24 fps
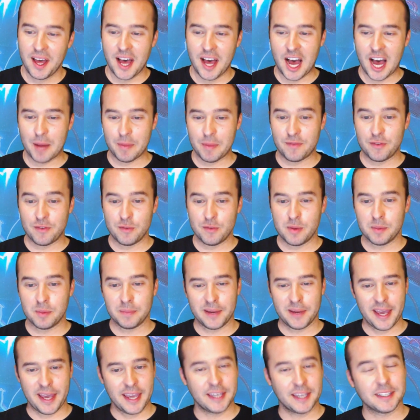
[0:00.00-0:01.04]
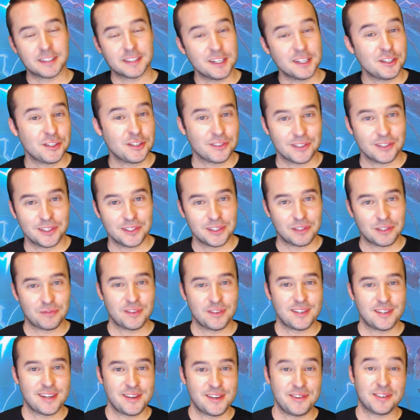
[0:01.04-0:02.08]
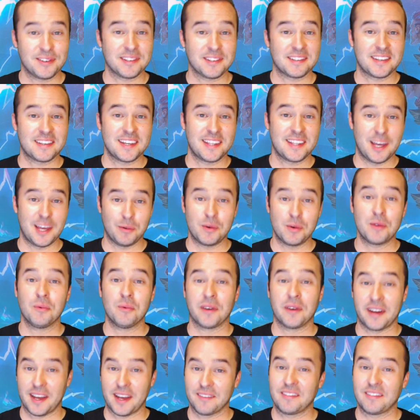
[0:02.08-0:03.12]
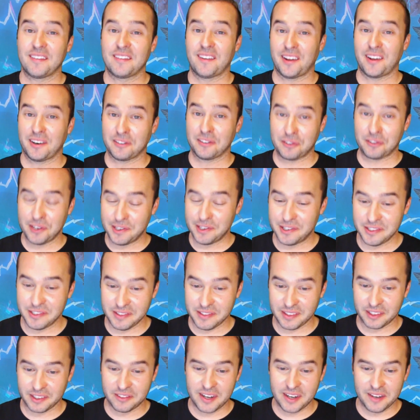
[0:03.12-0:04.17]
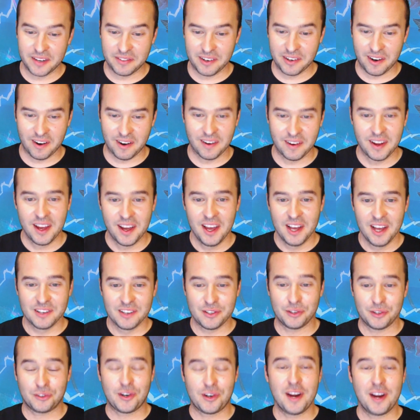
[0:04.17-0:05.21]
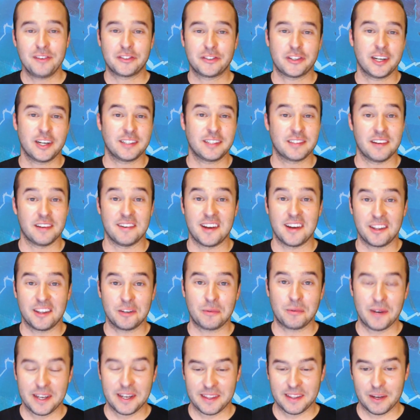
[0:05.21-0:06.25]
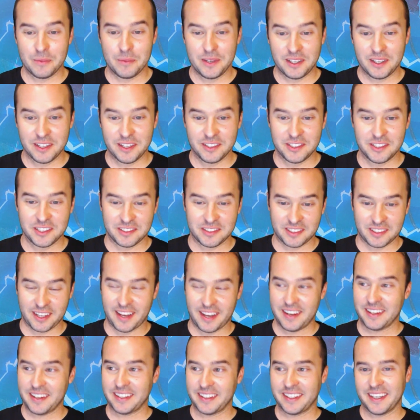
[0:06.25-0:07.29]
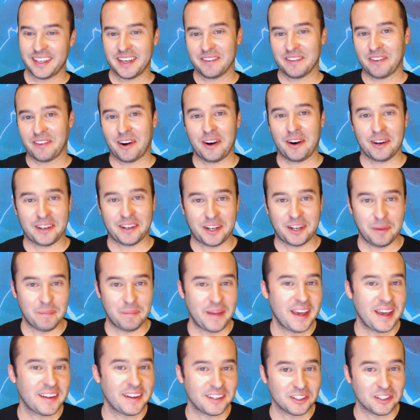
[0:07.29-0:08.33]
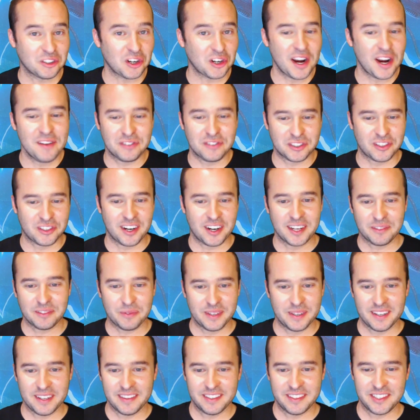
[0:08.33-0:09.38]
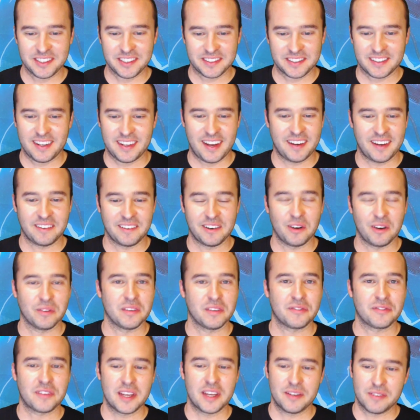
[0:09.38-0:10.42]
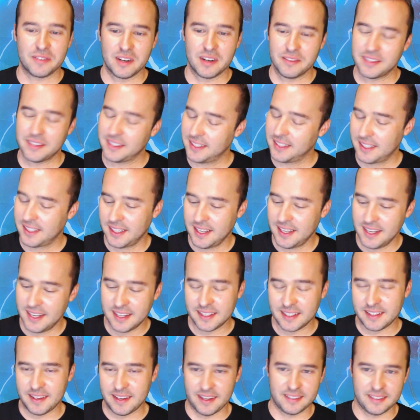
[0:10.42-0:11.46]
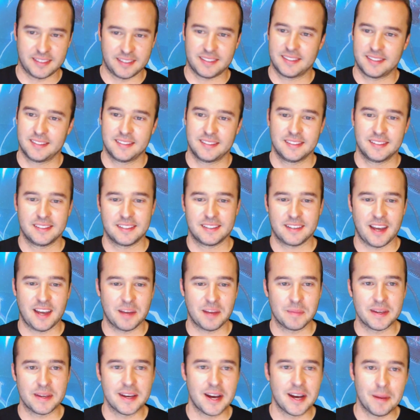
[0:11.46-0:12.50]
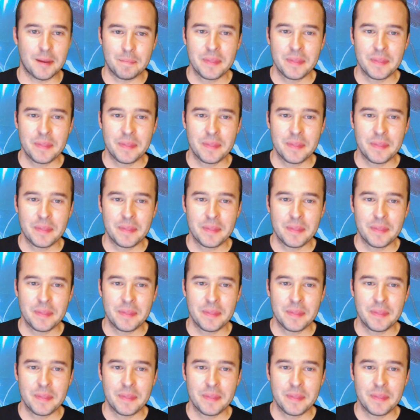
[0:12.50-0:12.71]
If you've been paying attention during this video, you can see that we want to have a lot of creatures in the graveyard. So Grave Strength's another way that we can just kind of give our commander Grave Strength and just, I don't know, the flavor of it. Yes, sign me up.